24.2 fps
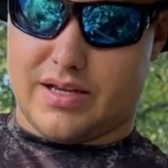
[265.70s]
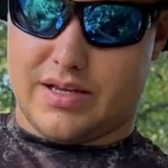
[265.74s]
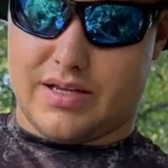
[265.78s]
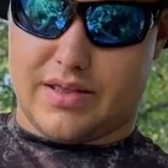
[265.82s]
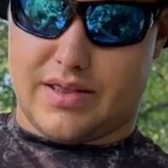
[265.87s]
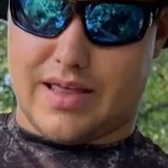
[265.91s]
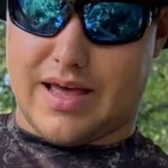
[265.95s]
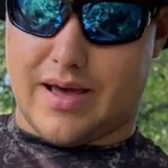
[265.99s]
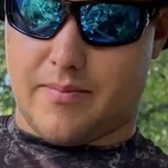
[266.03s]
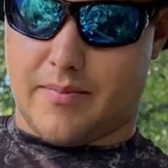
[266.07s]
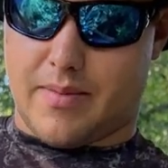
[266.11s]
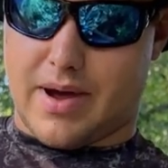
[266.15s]

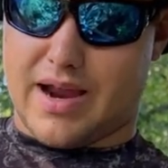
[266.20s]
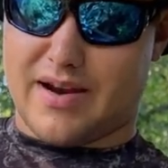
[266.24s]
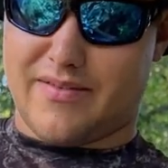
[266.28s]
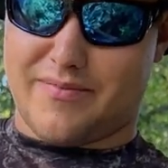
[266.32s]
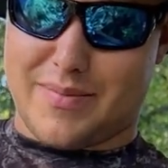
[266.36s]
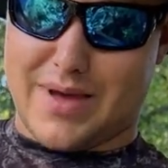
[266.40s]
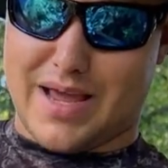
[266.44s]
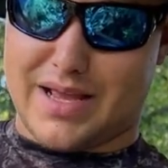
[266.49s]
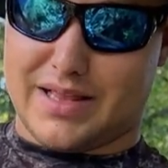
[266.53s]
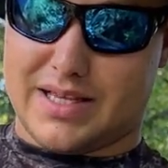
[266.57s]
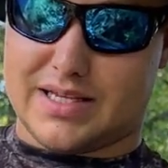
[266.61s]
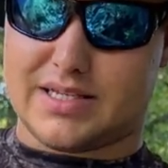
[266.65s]
That might have
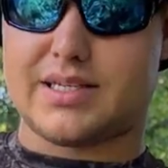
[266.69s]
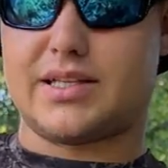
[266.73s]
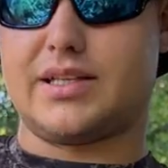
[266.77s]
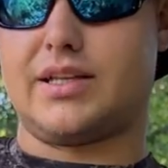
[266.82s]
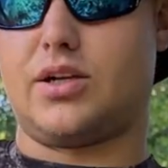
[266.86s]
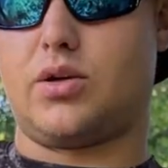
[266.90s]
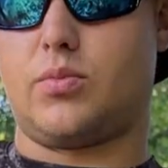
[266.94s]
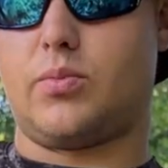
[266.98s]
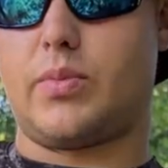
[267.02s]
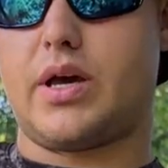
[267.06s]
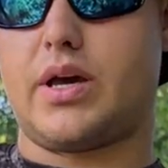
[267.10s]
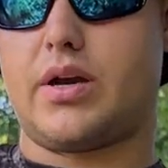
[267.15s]
made this a
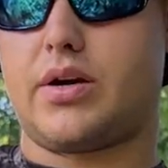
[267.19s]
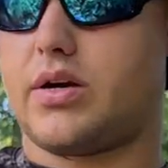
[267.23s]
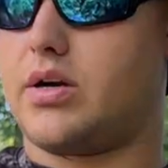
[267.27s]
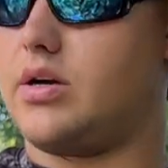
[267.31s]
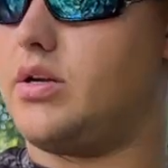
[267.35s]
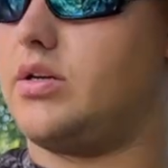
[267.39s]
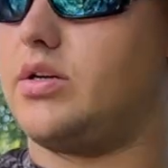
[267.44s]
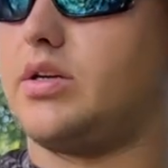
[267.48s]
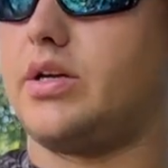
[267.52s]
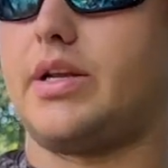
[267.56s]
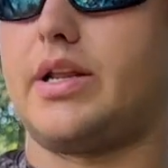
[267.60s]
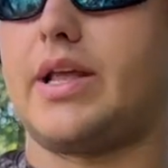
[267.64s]
little better.
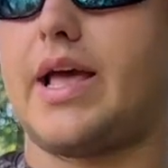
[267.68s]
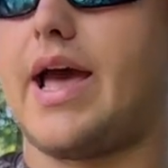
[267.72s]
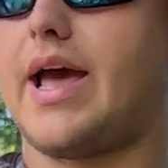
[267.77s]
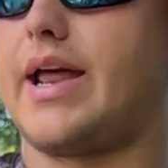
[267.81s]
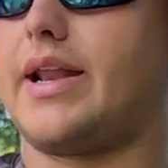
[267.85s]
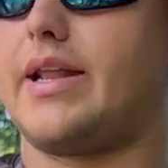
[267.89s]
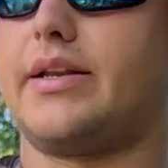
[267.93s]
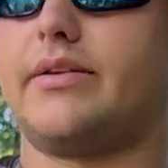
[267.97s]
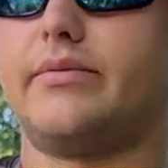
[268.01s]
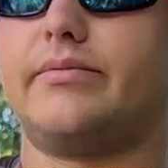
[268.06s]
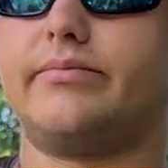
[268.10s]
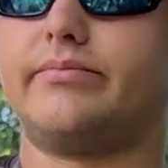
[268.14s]
Could have
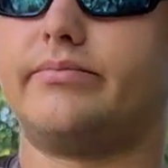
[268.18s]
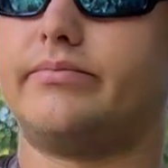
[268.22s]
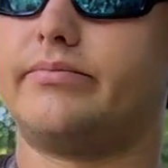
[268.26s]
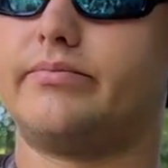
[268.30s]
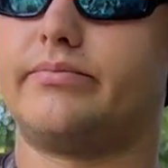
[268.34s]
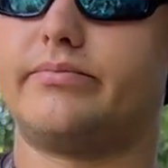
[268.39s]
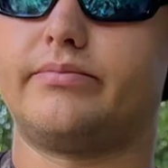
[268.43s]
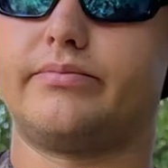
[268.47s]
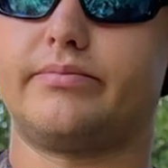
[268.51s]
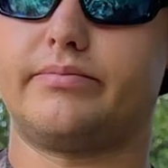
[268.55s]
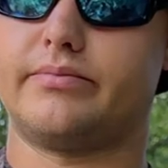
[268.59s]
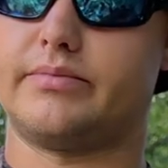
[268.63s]
added
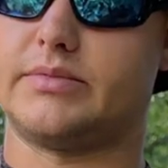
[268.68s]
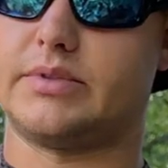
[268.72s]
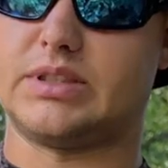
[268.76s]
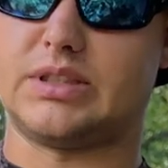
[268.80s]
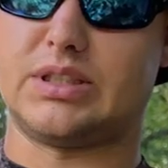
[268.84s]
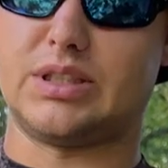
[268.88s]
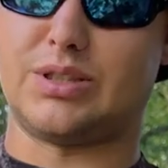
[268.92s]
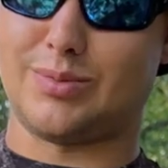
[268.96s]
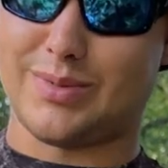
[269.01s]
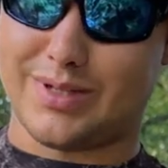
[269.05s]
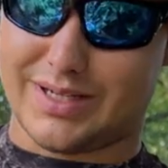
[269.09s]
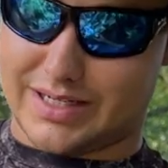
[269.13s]
a
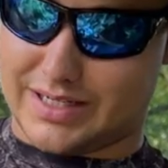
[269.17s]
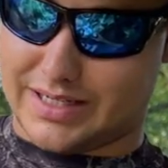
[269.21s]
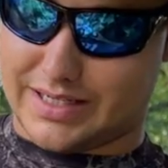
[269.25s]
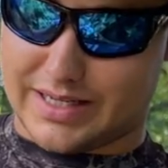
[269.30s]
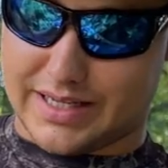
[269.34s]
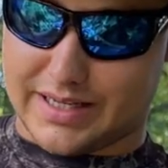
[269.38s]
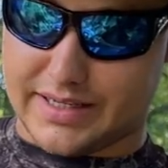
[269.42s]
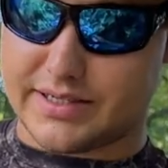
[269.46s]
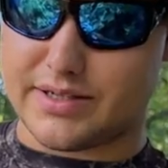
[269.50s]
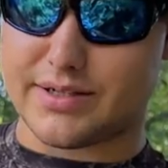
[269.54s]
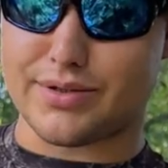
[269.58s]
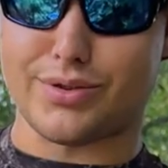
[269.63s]
little bit of
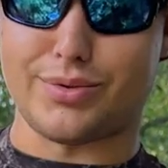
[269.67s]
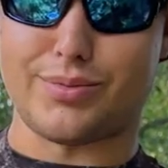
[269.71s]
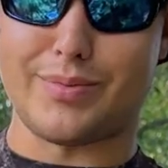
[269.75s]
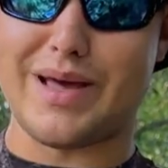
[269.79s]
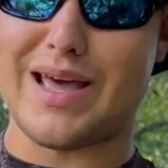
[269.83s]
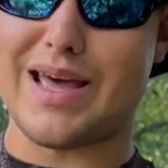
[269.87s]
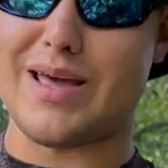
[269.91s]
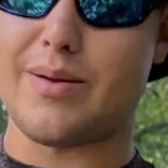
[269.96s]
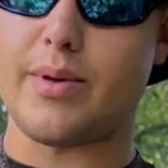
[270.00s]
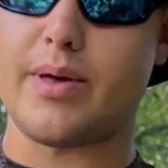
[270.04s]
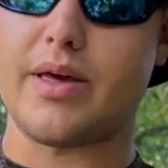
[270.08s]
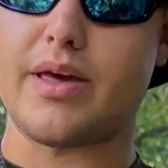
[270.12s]
diesel
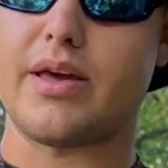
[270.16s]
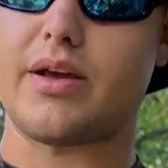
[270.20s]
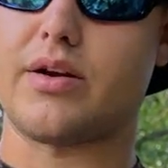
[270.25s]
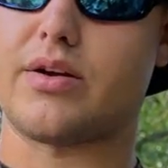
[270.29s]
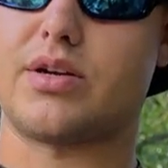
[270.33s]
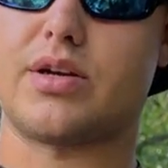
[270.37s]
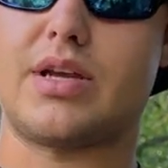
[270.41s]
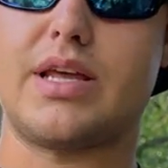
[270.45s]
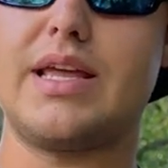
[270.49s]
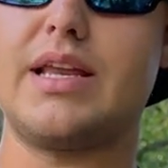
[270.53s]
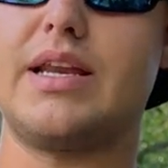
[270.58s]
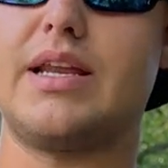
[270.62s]
maybe, or
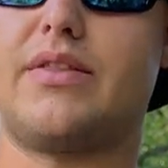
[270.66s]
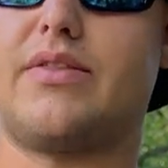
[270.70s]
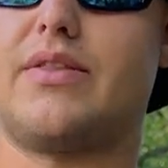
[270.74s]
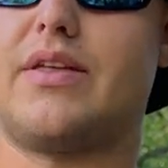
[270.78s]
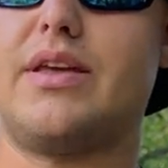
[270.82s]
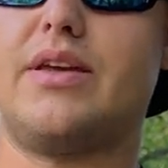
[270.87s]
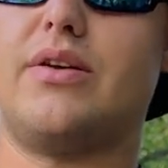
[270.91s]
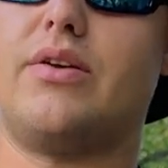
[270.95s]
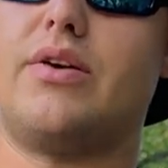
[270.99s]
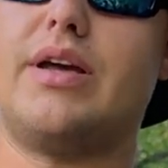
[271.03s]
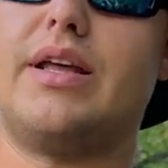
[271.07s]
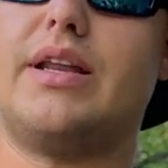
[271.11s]
any
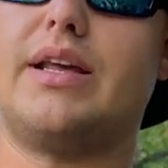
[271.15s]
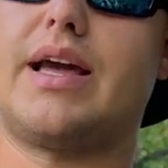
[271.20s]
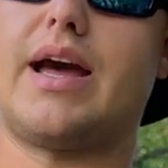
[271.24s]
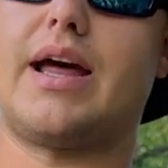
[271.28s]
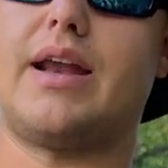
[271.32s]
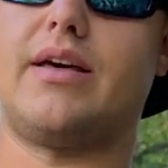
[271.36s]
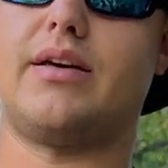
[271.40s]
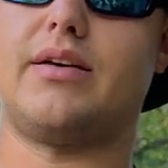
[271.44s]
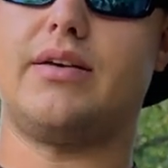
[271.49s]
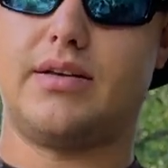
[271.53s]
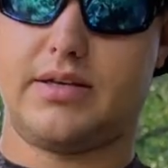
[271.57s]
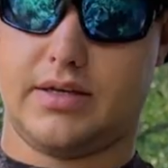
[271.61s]
kind
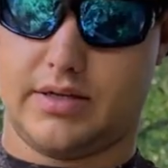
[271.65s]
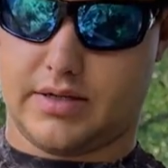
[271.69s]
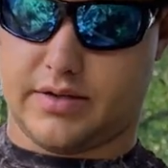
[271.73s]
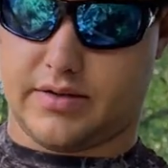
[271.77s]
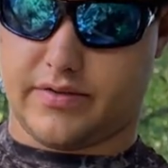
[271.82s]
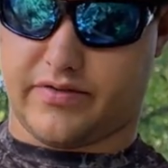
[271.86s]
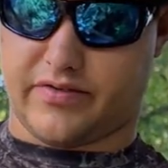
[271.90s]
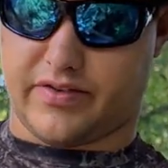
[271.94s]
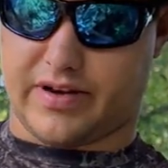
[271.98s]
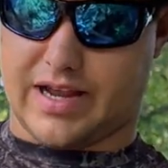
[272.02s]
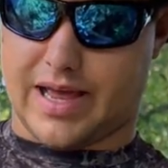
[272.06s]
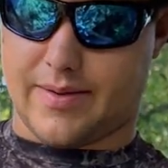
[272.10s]
of
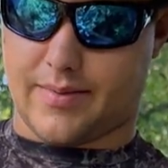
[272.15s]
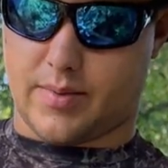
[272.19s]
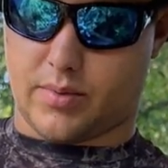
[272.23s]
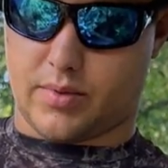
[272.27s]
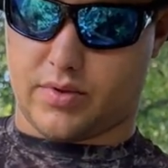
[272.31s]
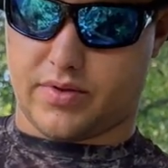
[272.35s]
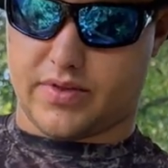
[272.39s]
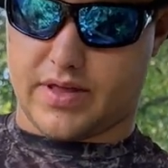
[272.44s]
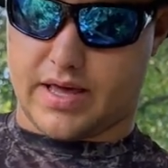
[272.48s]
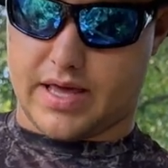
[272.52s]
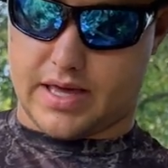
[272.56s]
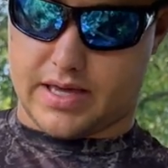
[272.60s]
flammable
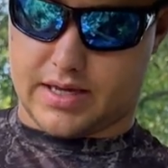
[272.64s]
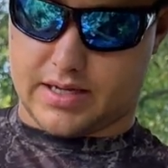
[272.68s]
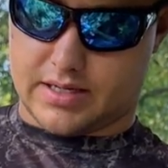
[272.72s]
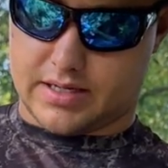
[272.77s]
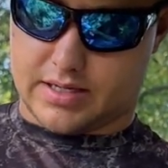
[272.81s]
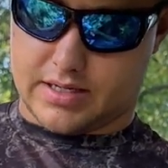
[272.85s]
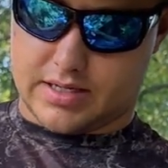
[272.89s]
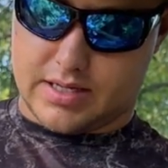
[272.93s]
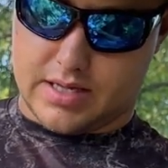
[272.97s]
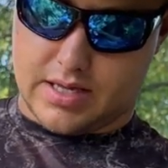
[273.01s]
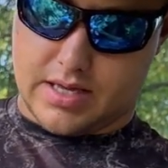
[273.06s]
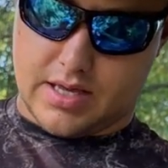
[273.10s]
thing.
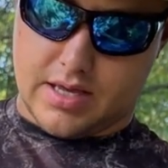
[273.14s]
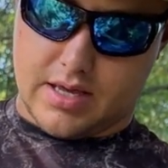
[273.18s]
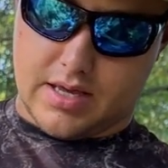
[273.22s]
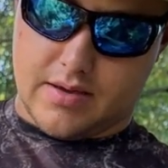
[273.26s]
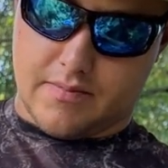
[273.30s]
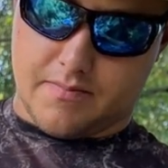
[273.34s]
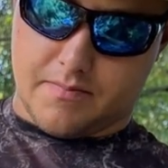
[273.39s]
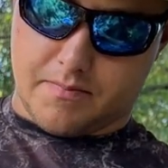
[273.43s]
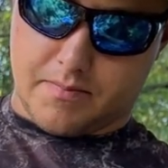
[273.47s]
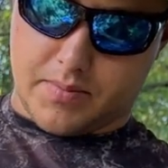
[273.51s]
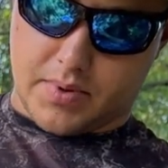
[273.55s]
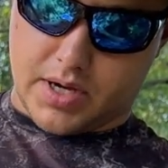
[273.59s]

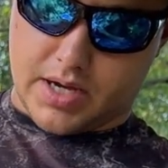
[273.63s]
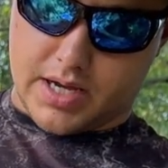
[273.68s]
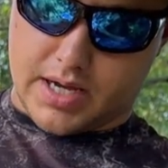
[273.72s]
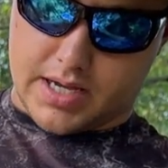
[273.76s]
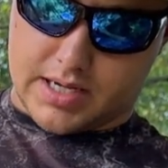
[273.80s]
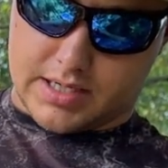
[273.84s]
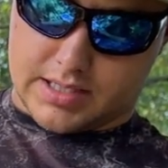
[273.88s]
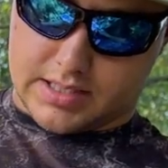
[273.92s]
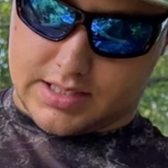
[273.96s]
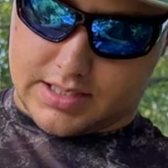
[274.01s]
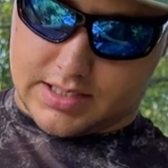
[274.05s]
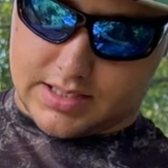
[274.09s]

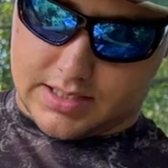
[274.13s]
But